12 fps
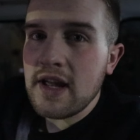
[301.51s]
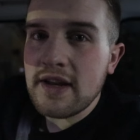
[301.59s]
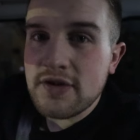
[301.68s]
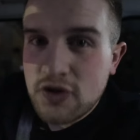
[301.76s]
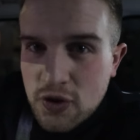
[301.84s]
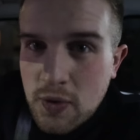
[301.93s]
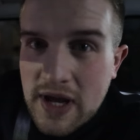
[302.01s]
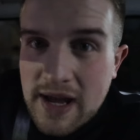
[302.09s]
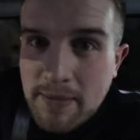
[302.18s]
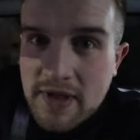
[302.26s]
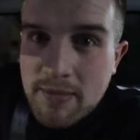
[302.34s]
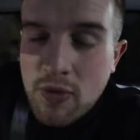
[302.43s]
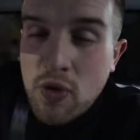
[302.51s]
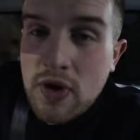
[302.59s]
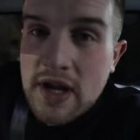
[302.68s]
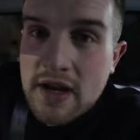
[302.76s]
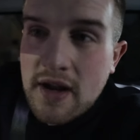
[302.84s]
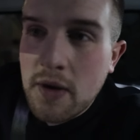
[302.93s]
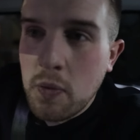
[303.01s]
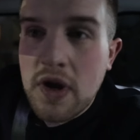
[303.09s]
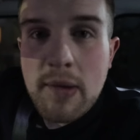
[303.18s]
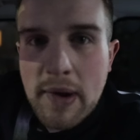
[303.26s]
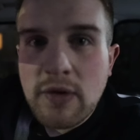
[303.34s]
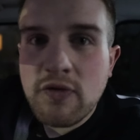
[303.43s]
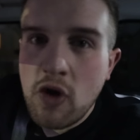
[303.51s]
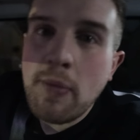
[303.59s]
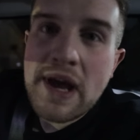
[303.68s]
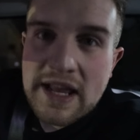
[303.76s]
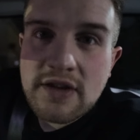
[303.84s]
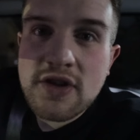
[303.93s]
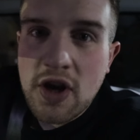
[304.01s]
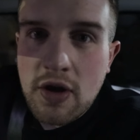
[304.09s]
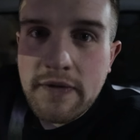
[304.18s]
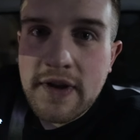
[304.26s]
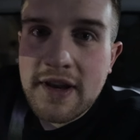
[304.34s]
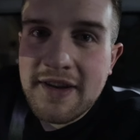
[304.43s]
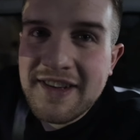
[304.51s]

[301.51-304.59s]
It is 2 a.m. in the morning, and we're about to rob Elliot's clothing.